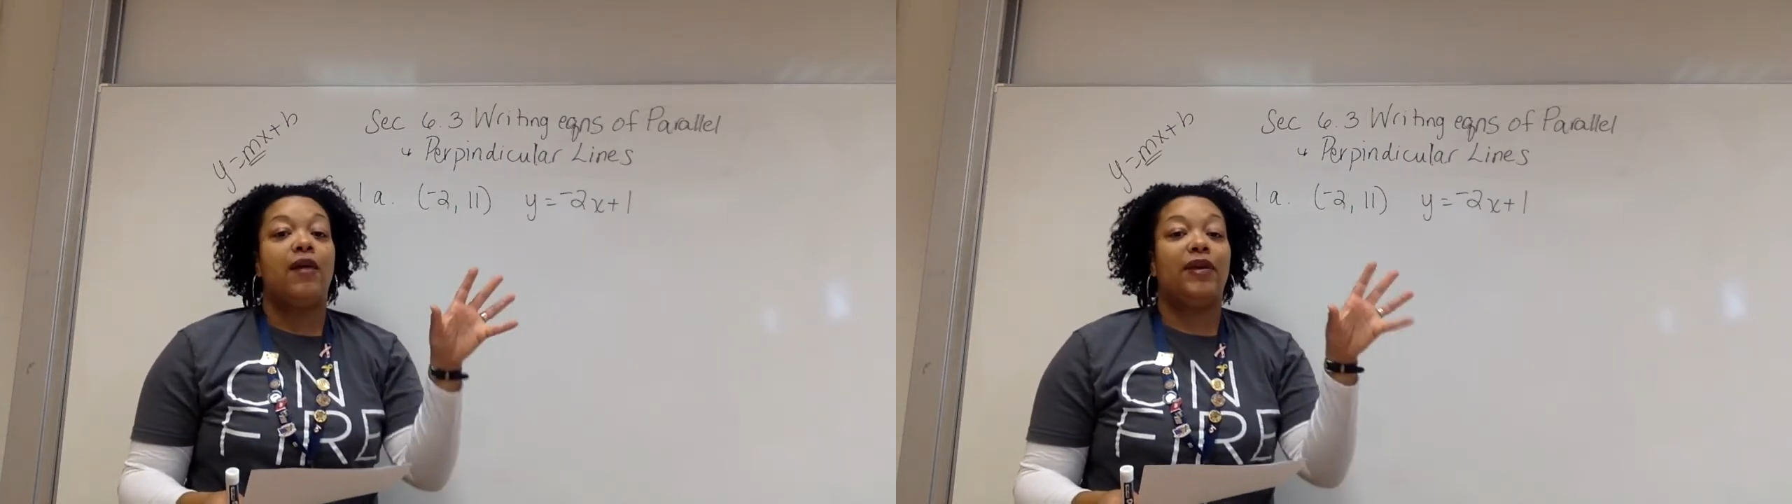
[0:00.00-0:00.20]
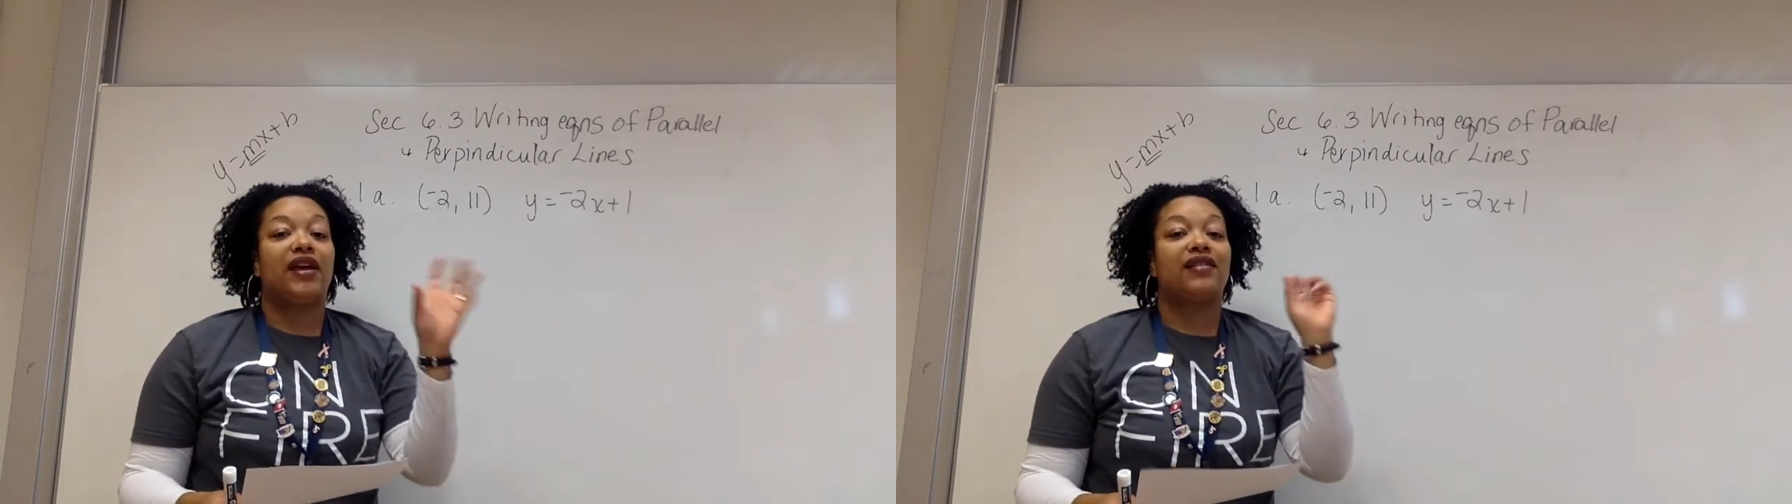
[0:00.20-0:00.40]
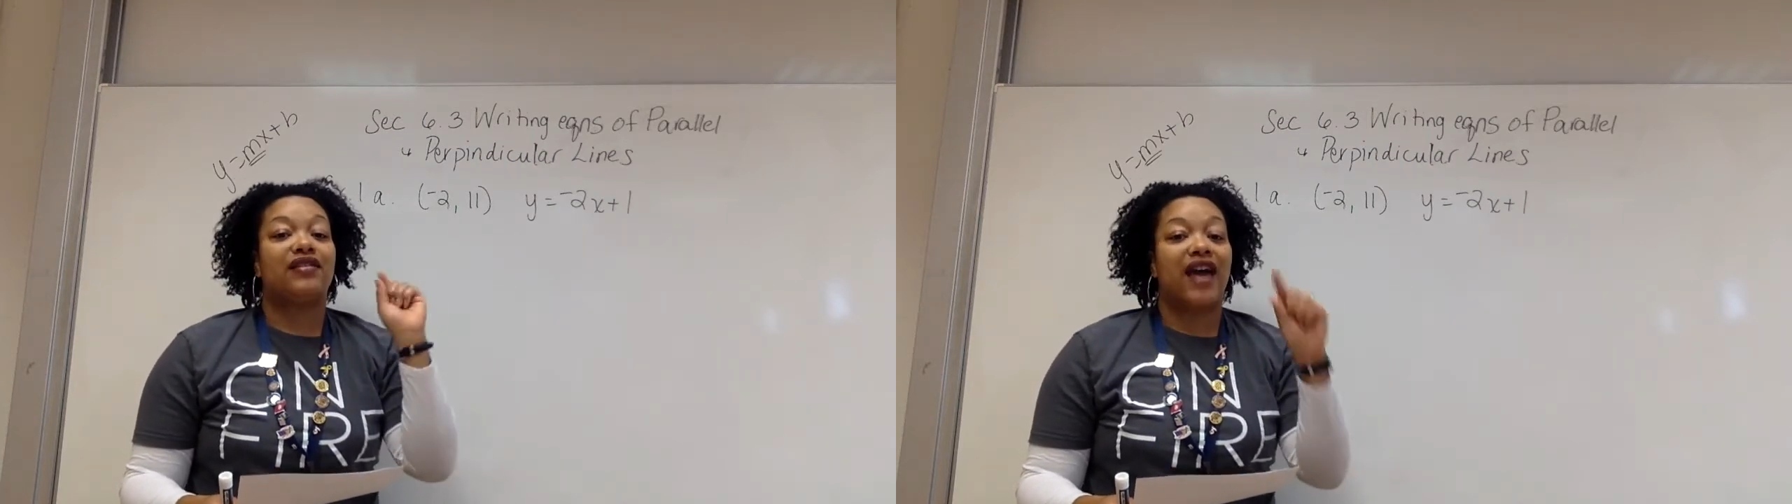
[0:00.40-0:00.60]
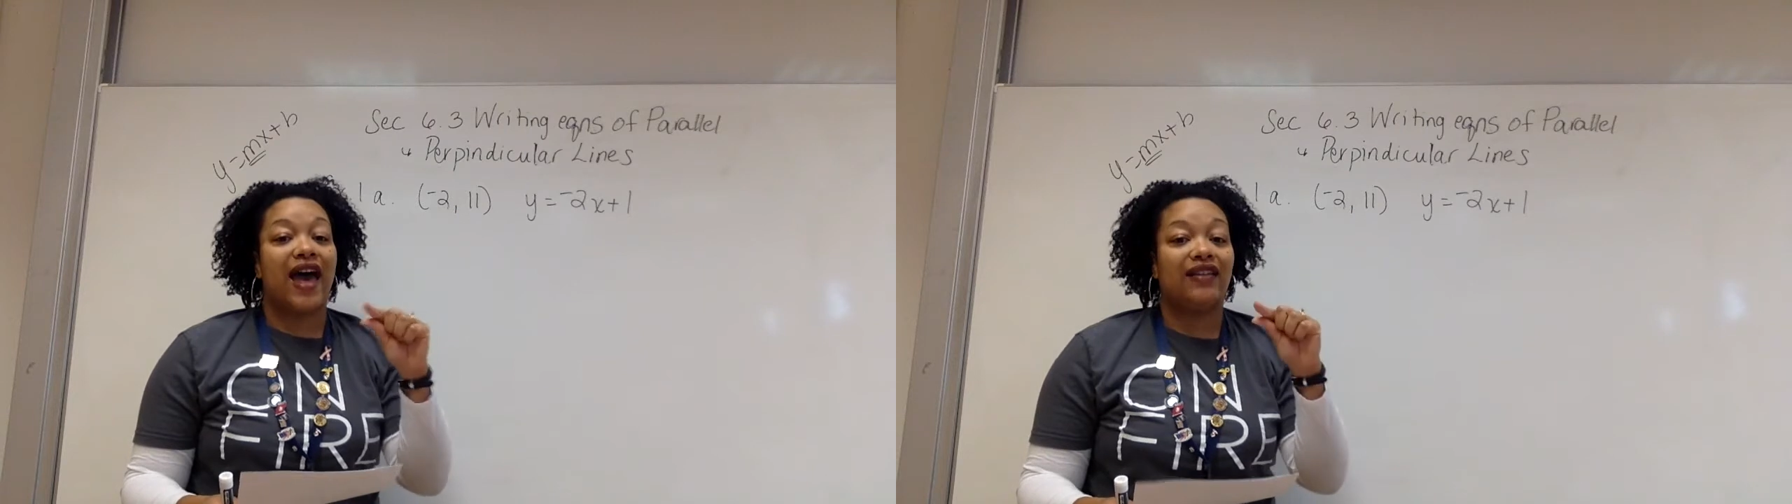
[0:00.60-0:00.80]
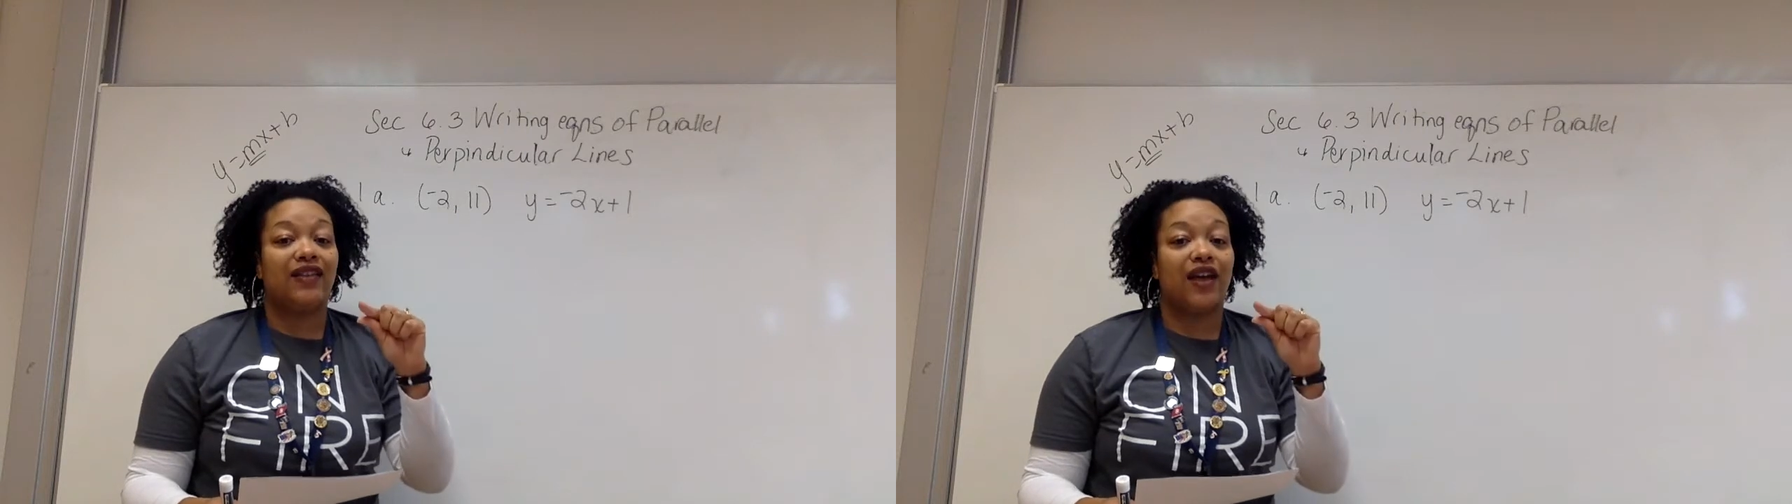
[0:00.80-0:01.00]
because
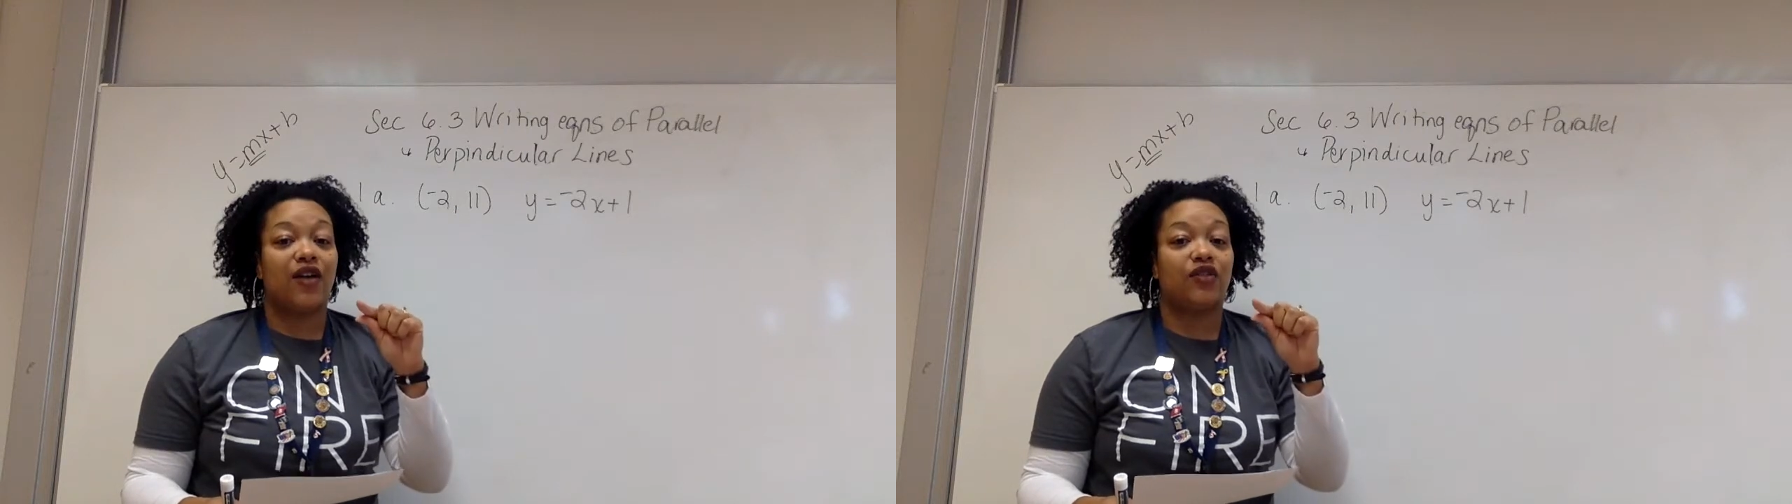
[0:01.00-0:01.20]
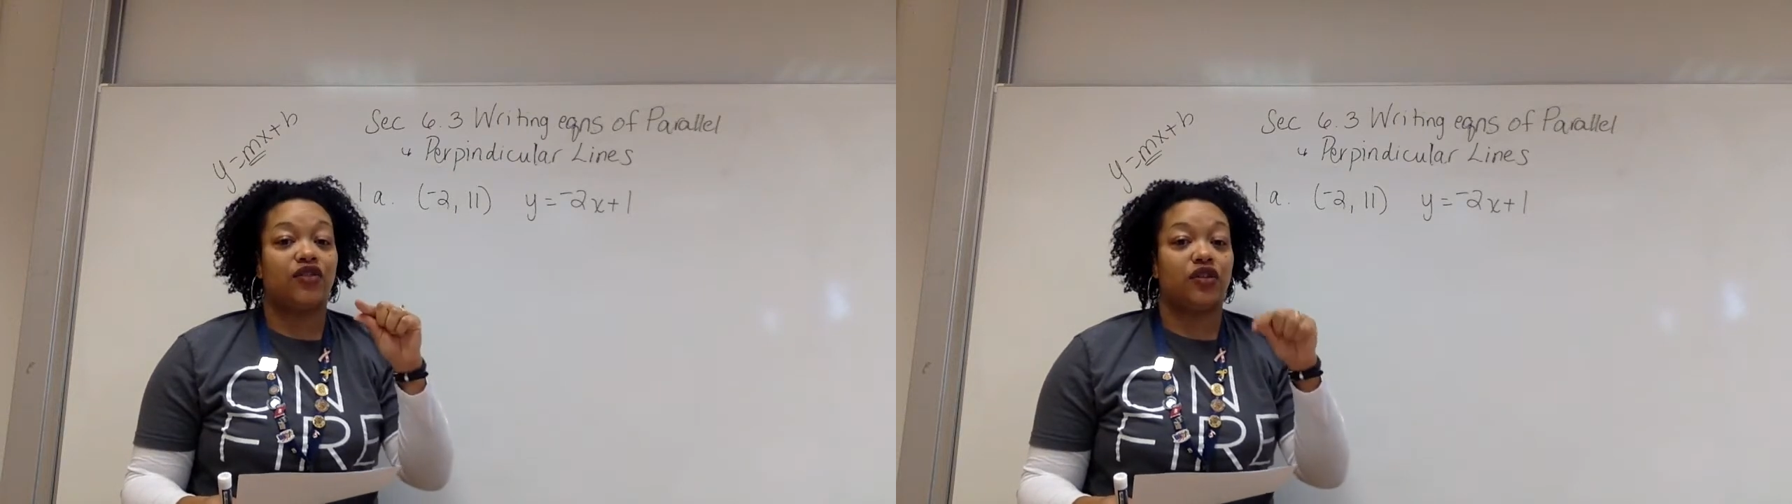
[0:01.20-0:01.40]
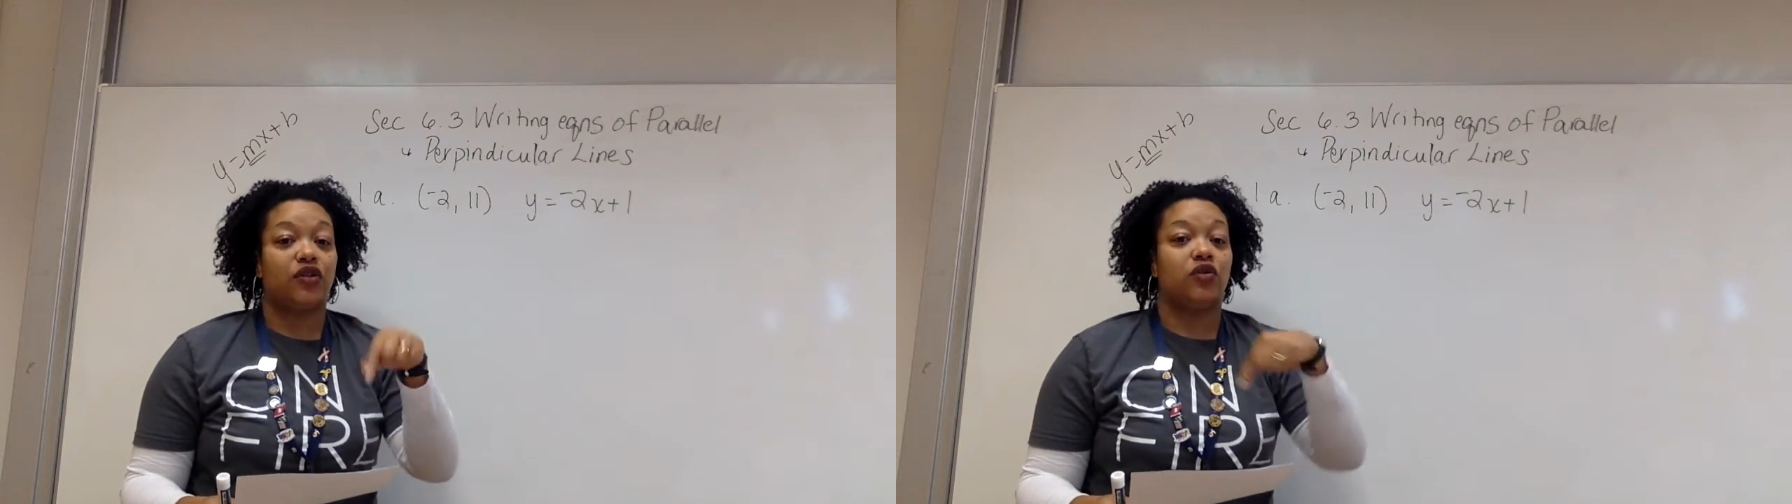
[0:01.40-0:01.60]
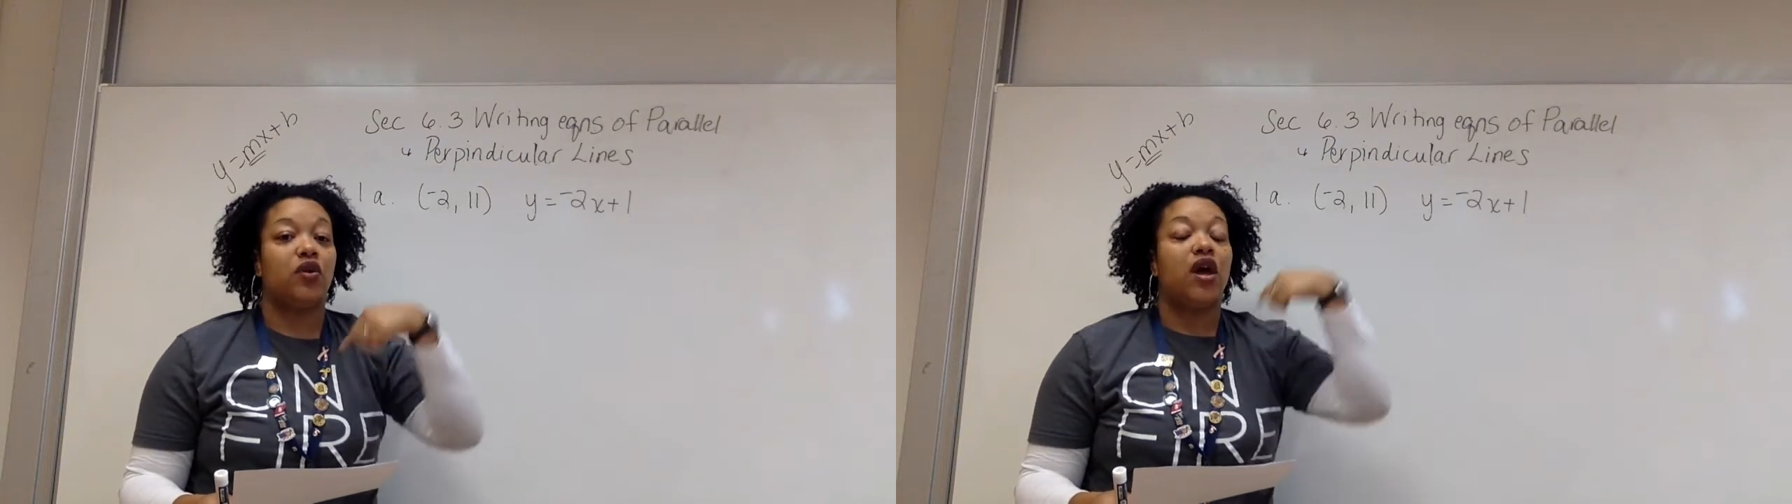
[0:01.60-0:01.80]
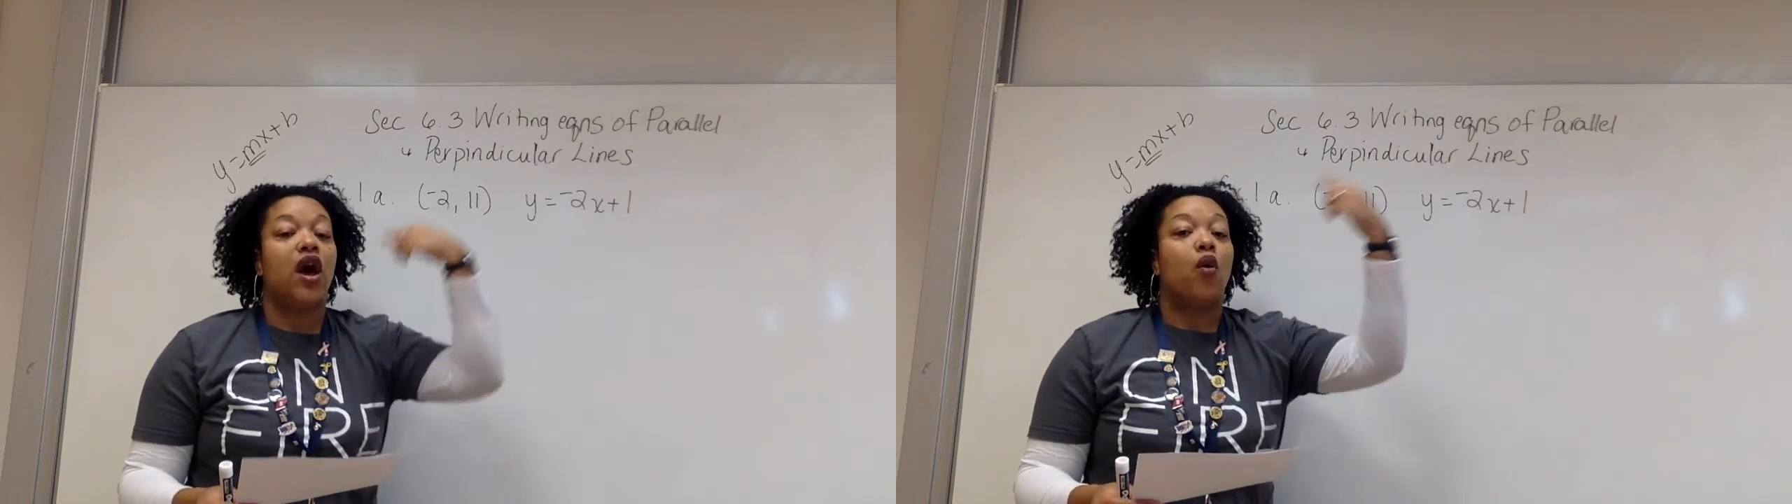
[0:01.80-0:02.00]
that tells you